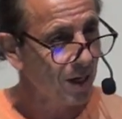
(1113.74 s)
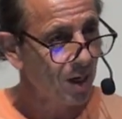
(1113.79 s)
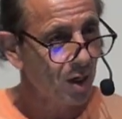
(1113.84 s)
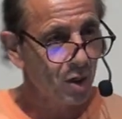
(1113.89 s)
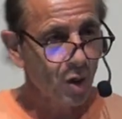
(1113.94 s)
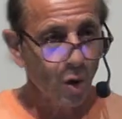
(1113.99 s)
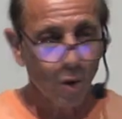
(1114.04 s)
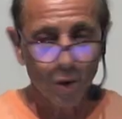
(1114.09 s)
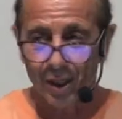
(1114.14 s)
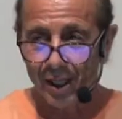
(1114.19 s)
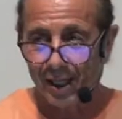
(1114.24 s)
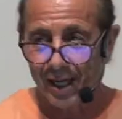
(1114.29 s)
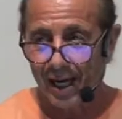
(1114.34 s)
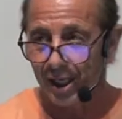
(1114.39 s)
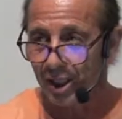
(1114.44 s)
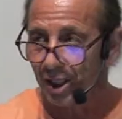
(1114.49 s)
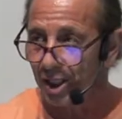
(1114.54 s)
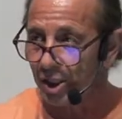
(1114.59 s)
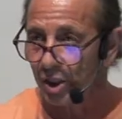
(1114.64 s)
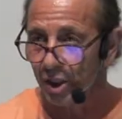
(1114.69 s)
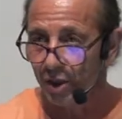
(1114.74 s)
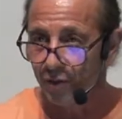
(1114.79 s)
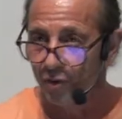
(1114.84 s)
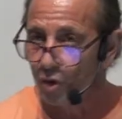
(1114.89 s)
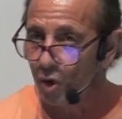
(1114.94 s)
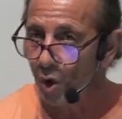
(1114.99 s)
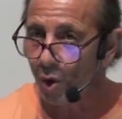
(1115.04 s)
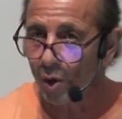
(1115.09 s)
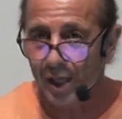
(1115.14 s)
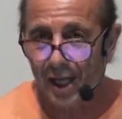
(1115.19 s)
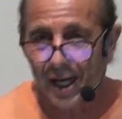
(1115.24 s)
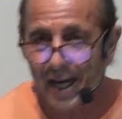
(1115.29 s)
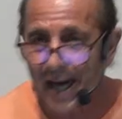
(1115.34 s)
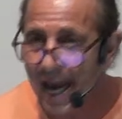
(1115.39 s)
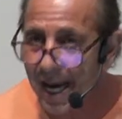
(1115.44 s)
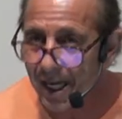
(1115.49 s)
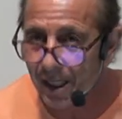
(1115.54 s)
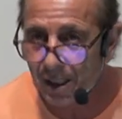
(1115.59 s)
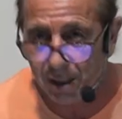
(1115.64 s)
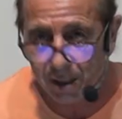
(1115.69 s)
No connect. Listen, if you don't
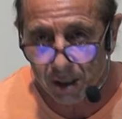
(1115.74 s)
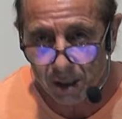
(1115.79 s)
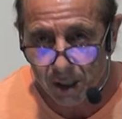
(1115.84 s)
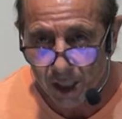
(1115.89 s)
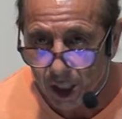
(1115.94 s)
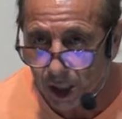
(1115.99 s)
connect,